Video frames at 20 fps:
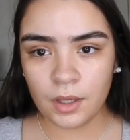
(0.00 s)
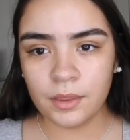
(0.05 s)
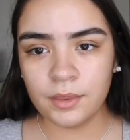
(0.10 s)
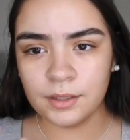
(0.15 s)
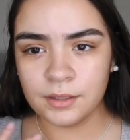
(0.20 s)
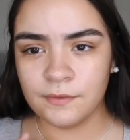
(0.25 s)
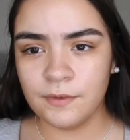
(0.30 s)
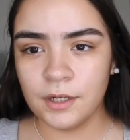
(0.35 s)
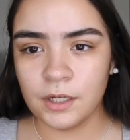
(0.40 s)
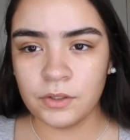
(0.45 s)

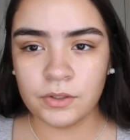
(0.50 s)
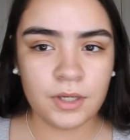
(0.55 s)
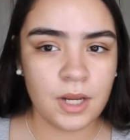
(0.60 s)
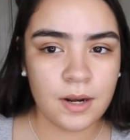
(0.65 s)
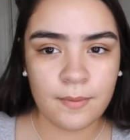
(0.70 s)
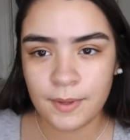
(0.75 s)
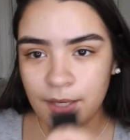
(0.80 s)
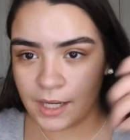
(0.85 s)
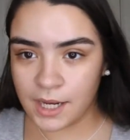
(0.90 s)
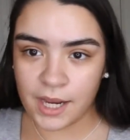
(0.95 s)
This video is
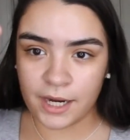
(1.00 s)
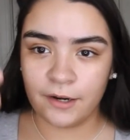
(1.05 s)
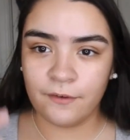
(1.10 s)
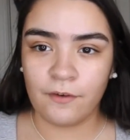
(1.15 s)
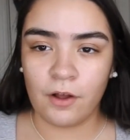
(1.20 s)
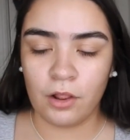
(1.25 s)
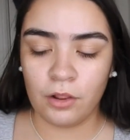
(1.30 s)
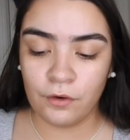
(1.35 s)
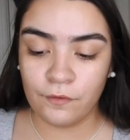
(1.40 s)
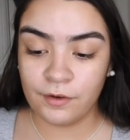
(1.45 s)
going to be kind
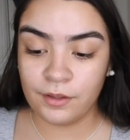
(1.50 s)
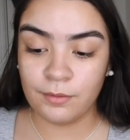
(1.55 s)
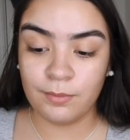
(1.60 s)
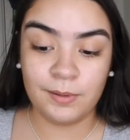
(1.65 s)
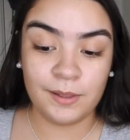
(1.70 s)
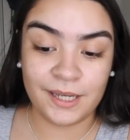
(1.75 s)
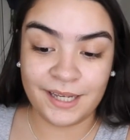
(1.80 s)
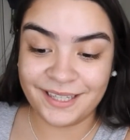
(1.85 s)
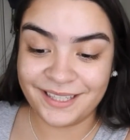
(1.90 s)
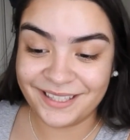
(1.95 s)
of all over the
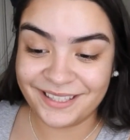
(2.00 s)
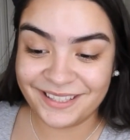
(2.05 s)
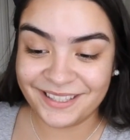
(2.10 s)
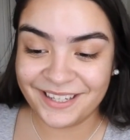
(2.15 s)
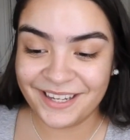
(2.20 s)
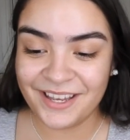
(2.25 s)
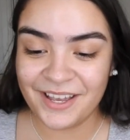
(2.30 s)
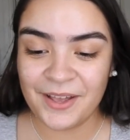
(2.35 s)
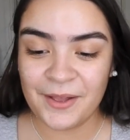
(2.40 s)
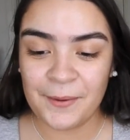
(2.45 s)
place.
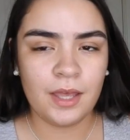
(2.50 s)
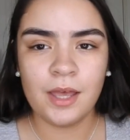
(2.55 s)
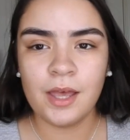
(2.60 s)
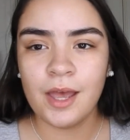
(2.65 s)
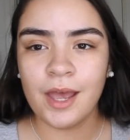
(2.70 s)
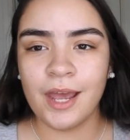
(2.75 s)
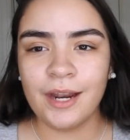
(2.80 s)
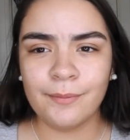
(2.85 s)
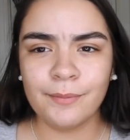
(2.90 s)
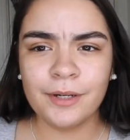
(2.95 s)

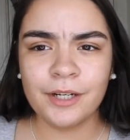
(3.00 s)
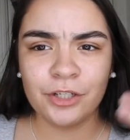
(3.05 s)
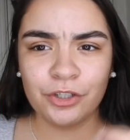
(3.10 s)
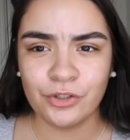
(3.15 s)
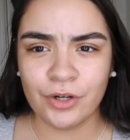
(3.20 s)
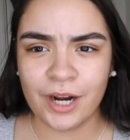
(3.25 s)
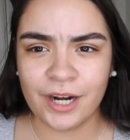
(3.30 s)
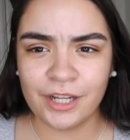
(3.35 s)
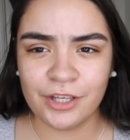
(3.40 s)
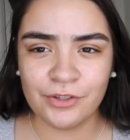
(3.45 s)
And I'm going to
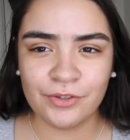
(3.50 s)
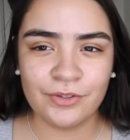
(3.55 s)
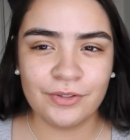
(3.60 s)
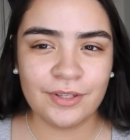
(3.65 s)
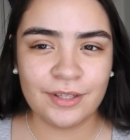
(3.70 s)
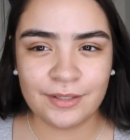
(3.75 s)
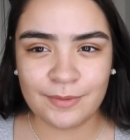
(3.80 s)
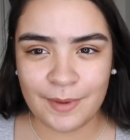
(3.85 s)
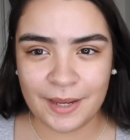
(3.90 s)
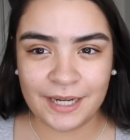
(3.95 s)
try to
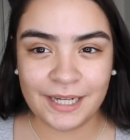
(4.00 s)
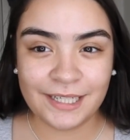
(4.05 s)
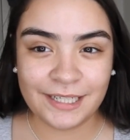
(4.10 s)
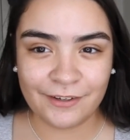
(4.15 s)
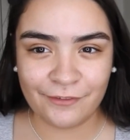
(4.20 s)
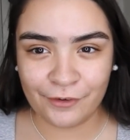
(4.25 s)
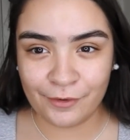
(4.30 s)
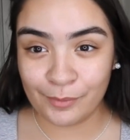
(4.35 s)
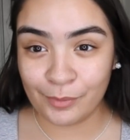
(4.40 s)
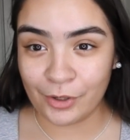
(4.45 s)
use as many
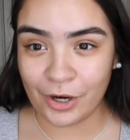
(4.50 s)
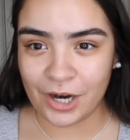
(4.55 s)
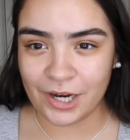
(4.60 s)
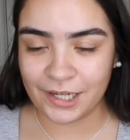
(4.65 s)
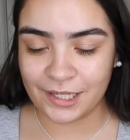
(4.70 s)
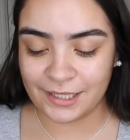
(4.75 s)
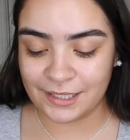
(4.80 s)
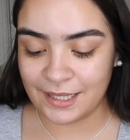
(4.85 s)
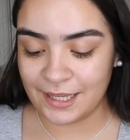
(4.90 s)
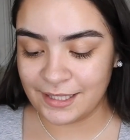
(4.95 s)
different
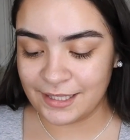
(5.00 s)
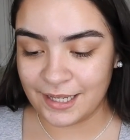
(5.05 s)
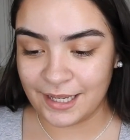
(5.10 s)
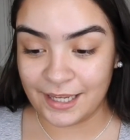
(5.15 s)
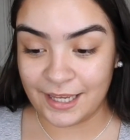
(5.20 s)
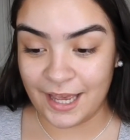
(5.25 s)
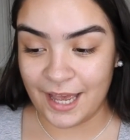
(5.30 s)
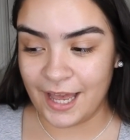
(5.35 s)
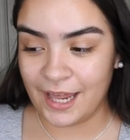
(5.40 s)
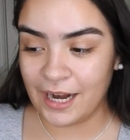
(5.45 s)
products as I
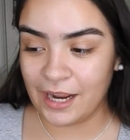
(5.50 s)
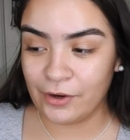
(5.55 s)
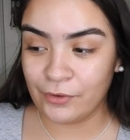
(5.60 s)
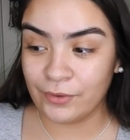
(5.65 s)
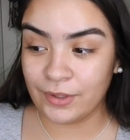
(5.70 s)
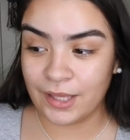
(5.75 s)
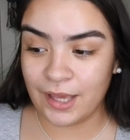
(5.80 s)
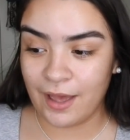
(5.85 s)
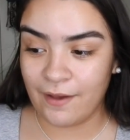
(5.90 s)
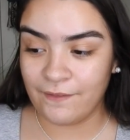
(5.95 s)
can. I
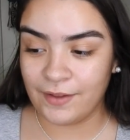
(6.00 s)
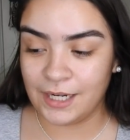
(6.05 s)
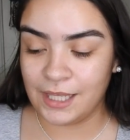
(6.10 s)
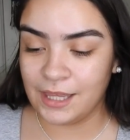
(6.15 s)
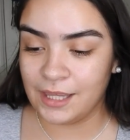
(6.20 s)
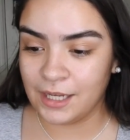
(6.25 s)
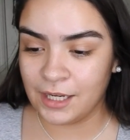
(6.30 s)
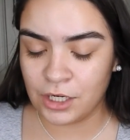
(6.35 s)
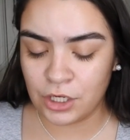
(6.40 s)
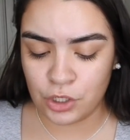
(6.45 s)
don't really have
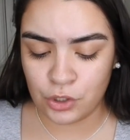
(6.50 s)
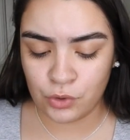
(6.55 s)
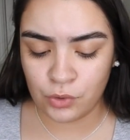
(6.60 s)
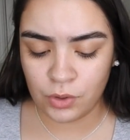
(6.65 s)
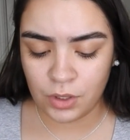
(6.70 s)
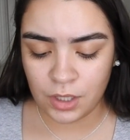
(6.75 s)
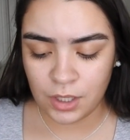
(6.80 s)
anything new.